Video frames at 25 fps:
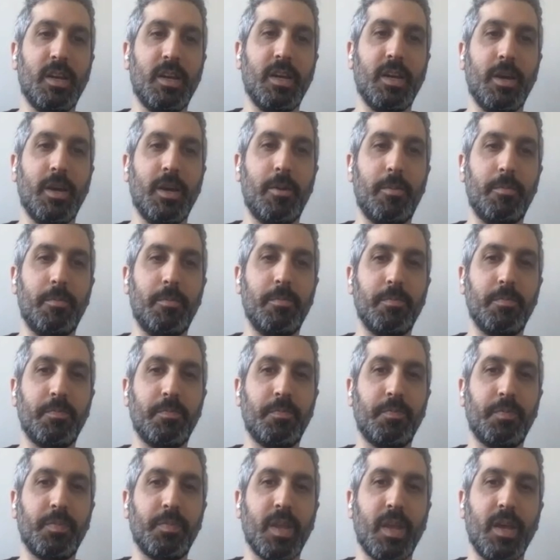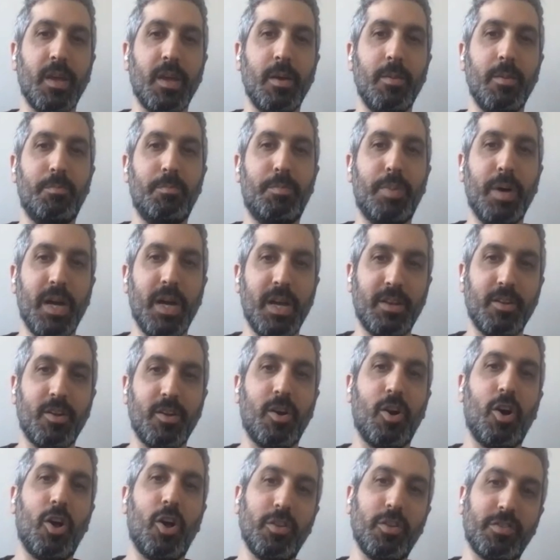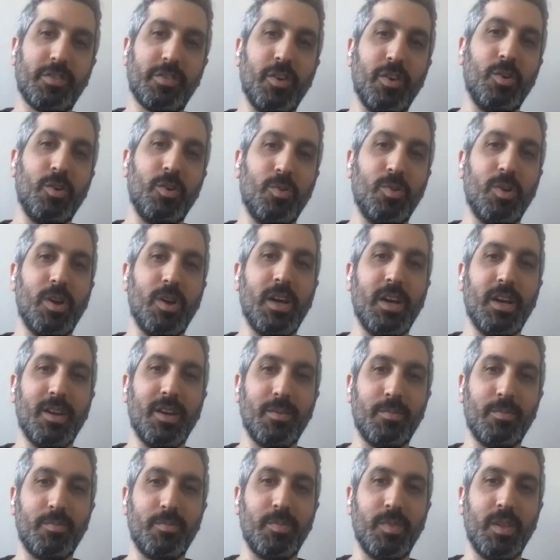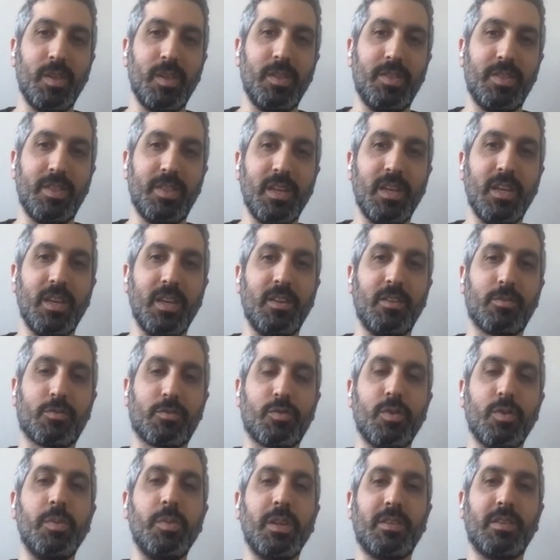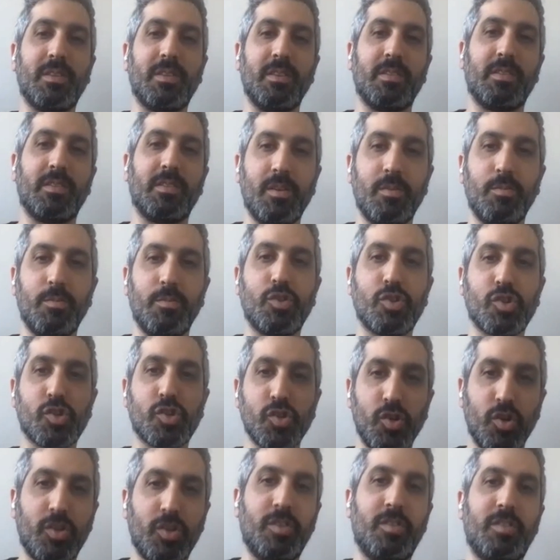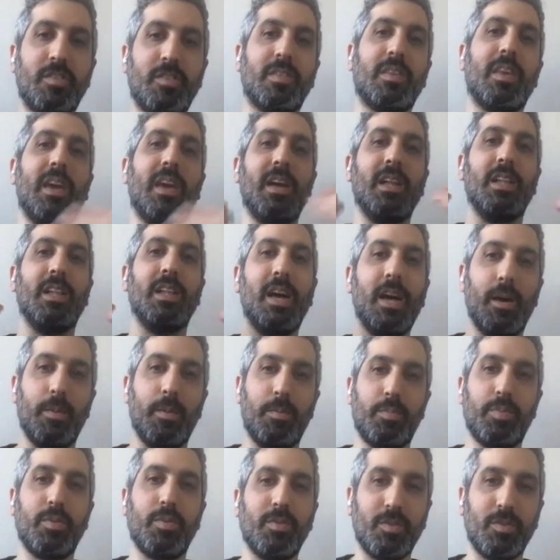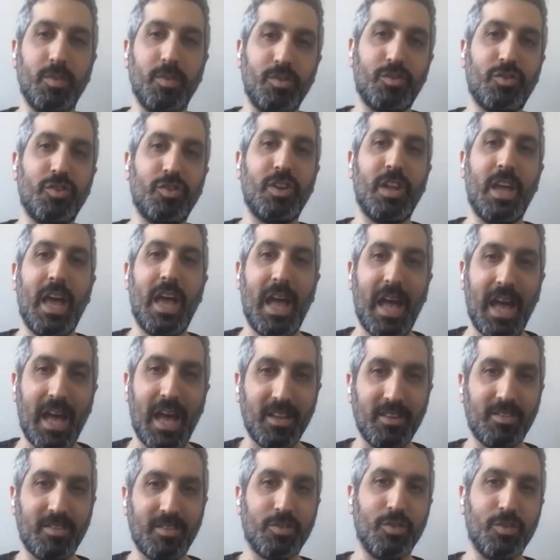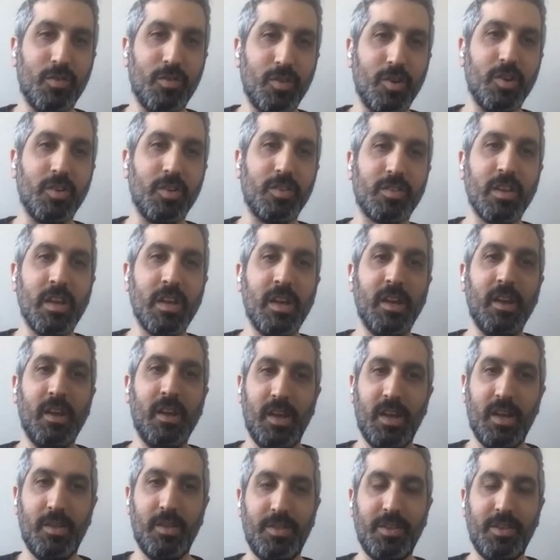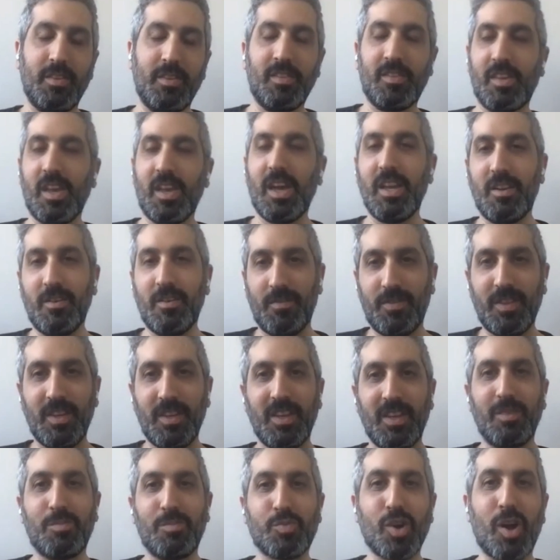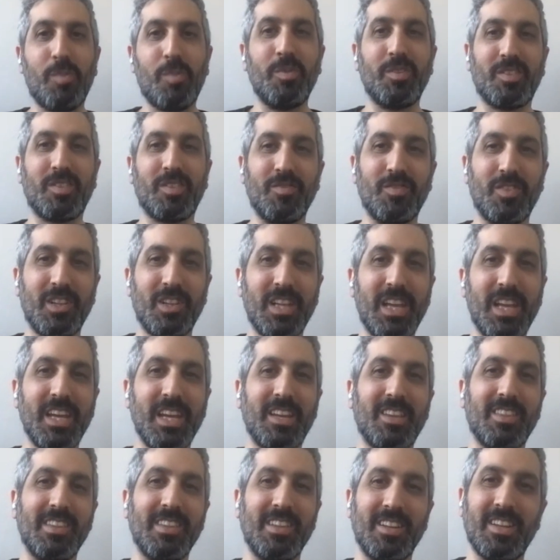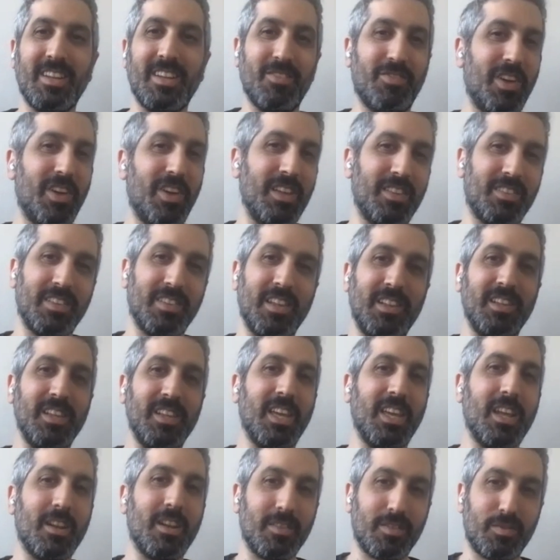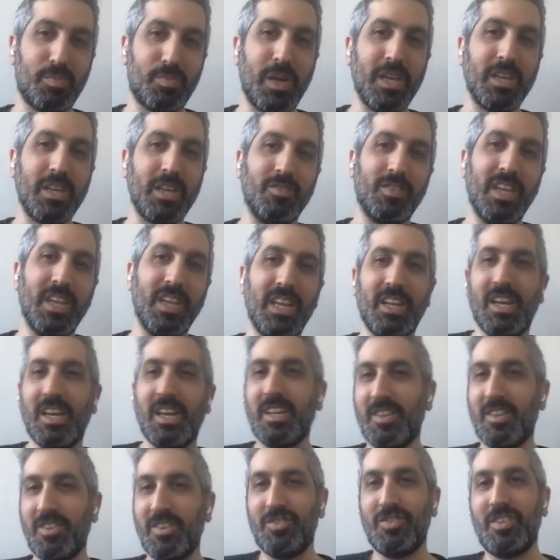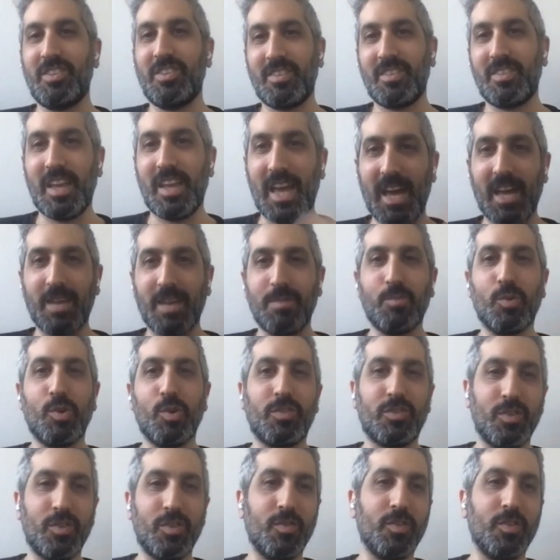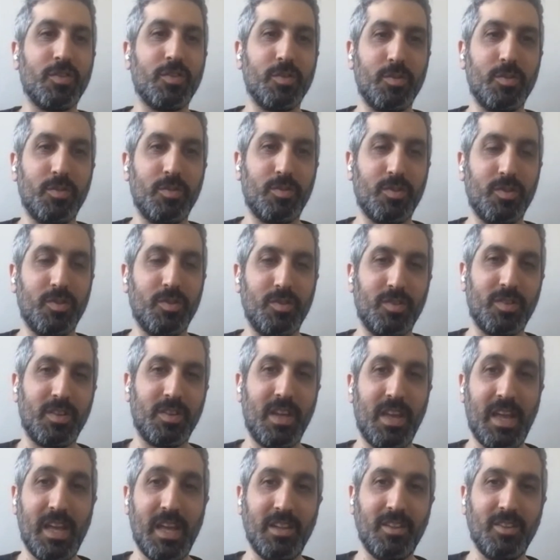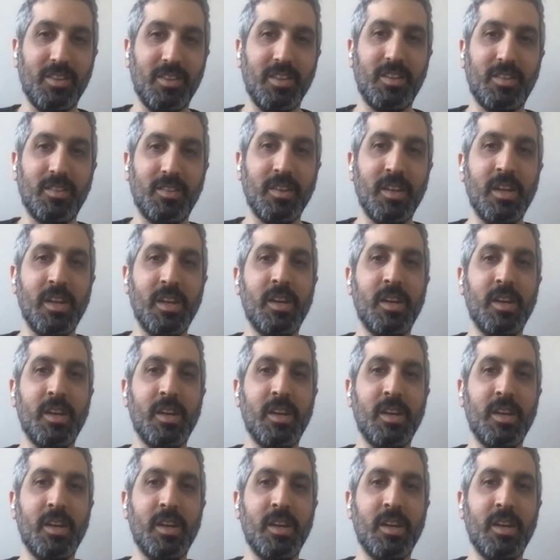But also, the streaming system should scale up. So it should add servers. This is kind of the promise of the lake, that if I suddenly get a spike of data, I can just add more servers to handle it.